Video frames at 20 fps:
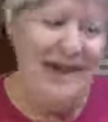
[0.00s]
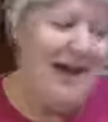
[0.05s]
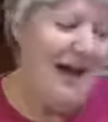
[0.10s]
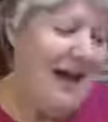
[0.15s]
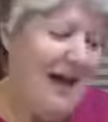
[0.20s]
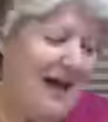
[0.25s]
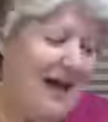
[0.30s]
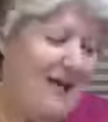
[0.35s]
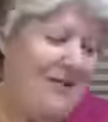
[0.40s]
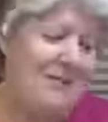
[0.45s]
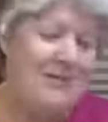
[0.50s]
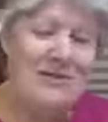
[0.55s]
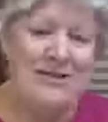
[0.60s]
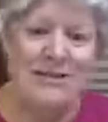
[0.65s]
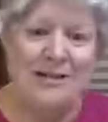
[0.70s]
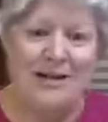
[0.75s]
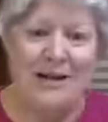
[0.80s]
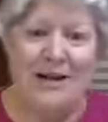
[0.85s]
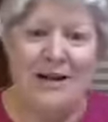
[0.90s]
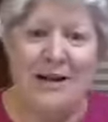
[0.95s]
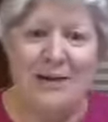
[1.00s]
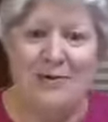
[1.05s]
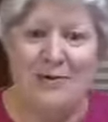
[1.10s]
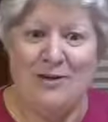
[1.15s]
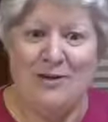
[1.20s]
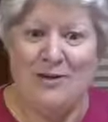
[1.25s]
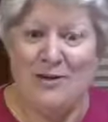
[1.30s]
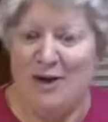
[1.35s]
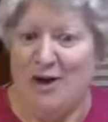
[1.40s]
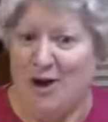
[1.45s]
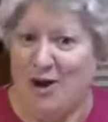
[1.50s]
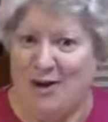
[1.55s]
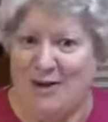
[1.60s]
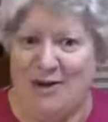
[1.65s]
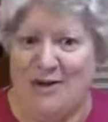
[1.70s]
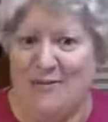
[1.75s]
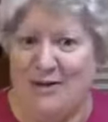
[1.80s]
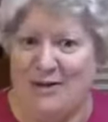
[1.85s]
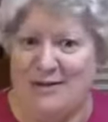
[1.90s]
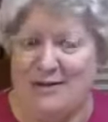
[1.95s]
Tonight I'm watching On Her
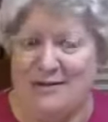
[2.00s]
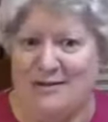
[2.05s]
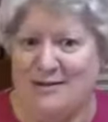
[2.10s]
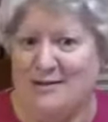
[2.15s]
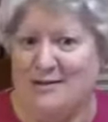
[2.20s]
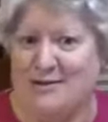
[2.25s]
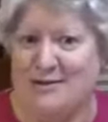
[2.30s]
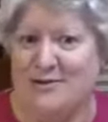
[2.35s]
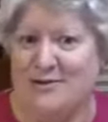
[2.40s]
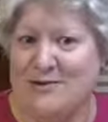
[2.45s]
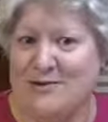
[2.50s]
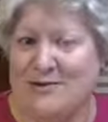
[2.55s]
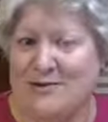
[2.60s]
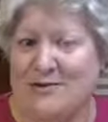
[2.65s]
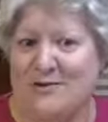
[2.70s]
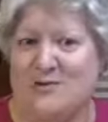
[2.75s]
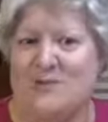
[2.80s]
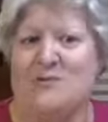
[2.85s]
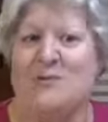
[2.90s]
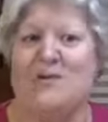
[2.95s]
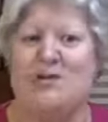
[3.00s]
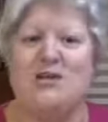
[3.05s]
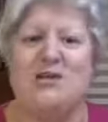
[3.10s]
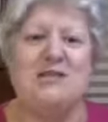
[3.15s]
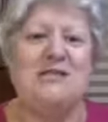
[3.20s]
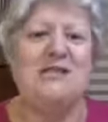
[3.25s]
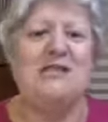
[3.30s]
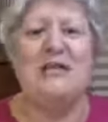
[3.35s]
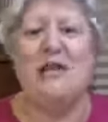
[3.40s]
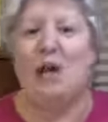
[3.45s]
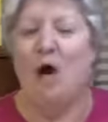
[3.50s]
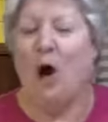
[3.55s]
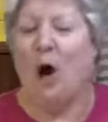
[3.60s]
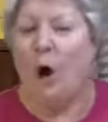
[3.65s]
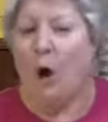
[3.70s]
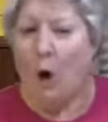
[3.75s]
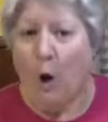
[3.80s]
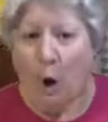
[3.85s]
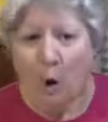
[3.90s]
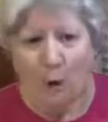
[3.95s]
Majesty's Secret Service, which is the
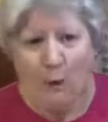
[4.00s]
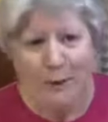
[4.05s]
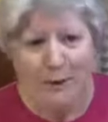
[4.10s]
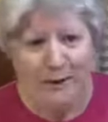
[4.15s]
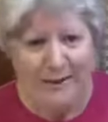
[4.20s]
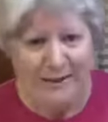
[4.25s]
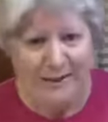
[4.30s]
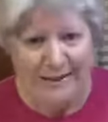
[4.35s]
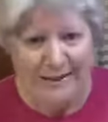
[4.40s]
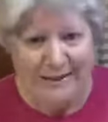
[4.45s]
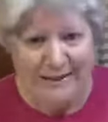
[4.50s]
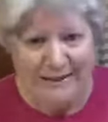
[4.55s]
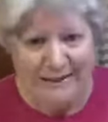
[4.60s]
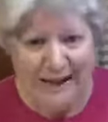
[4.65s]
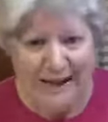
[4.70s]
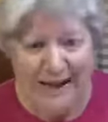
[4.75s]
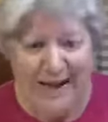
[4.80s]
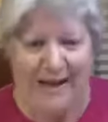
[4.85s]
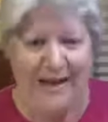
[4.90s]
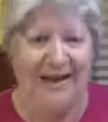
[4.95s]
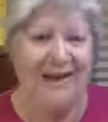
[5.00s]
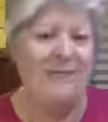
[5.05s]
only time